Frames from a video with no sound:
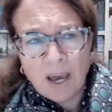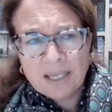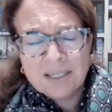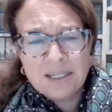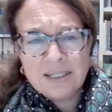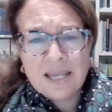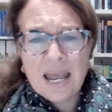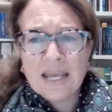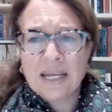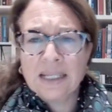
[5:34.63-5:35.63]
why isn't he
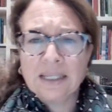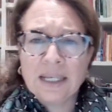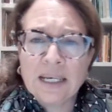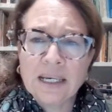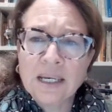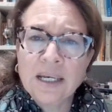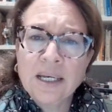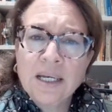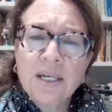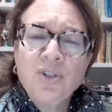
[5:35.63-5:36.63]
saying anything?
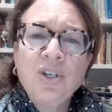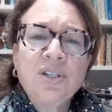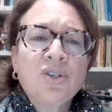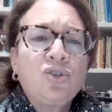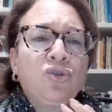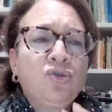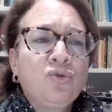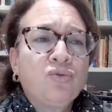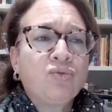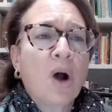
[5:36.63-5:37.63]
Jesus
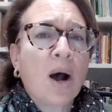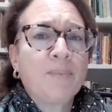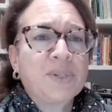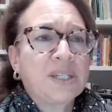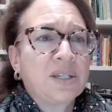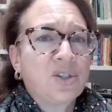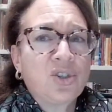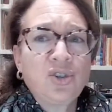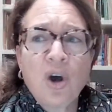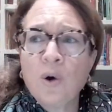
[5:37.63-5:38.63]
drops this
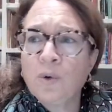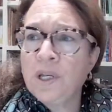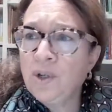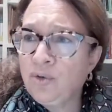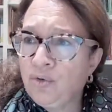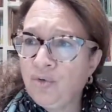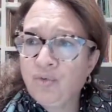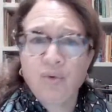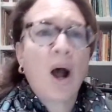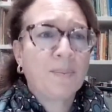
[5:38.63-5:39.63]
stone. He
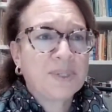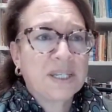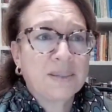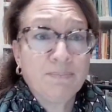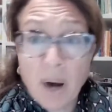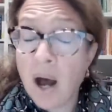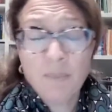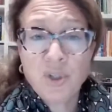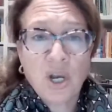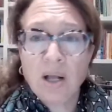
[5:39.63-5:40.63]
drops this
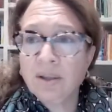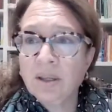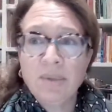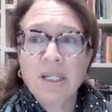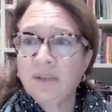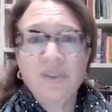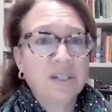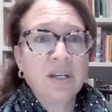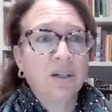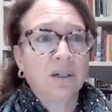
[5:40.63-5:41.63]
bombshell in the middle of the
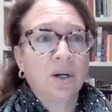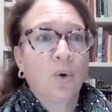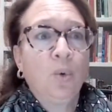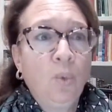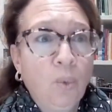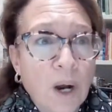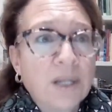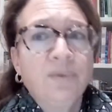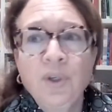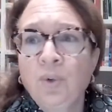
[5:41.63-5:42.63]
dinner. One
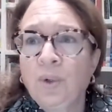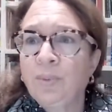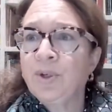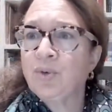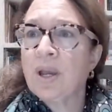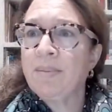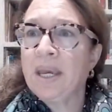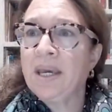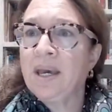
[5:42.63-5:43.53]
of you will betray me.